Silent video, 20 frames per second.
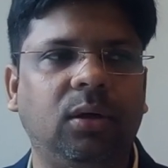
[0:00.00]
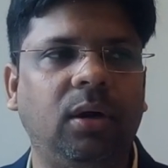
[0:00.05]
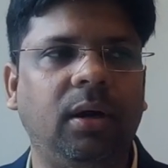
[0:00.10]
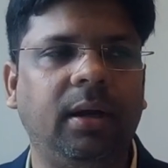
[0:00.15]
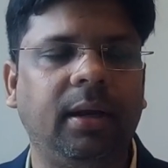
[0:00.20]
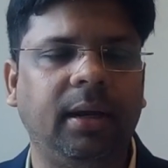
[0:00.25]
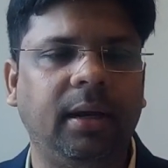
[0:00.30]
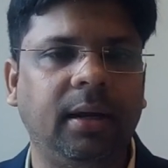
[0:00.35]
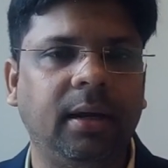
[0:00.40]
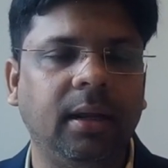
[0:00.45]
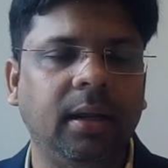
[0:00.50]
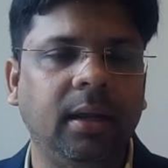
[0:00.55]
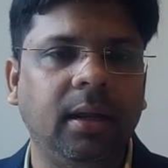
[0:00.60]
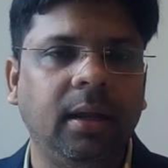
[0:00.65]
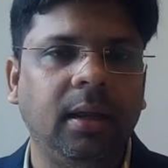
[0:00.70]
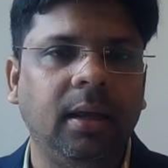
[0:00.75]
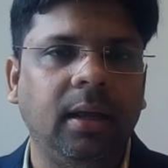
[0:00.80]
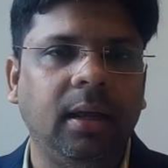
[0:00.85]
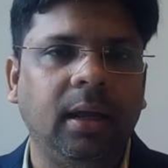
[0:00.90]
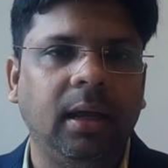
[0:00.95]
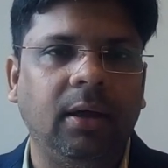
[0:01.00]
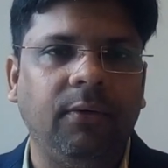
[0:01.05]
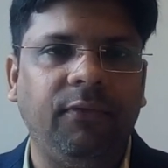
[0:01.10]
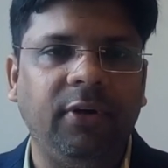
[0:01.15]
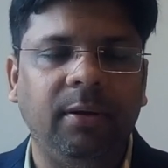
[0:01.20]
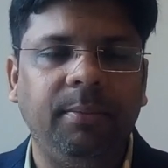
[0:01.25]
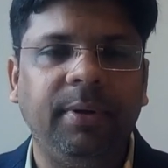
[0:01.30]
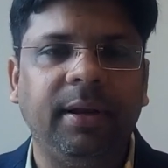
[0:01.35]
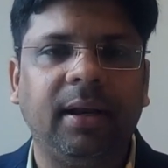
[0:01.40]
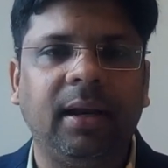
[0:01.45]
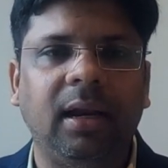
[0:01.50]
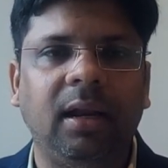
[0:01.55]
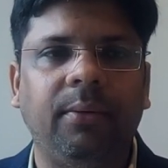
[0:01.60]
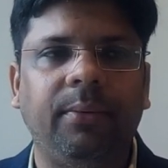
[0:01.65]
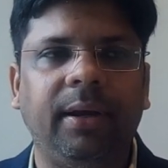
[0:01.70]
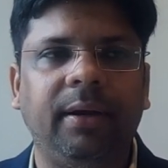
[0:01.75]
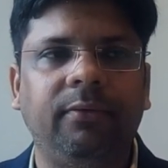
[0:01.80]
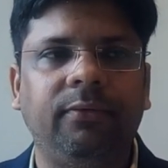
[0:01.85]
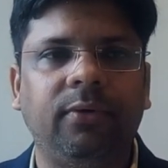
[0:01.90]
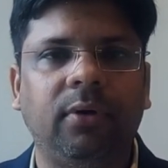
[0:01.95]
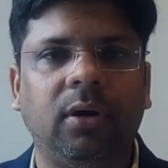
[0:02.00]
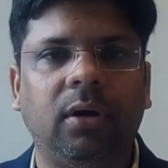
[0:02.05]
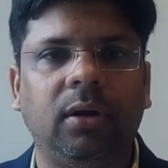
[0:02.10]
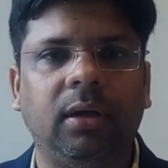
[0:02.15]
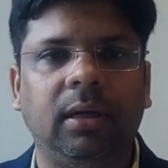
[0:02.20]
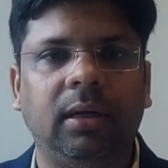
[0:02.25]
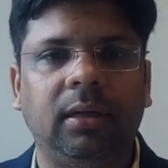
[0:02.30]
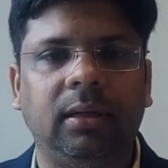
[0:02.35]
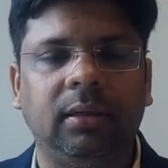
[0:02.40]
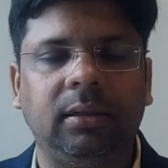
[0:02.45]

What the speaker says: content will be relevant for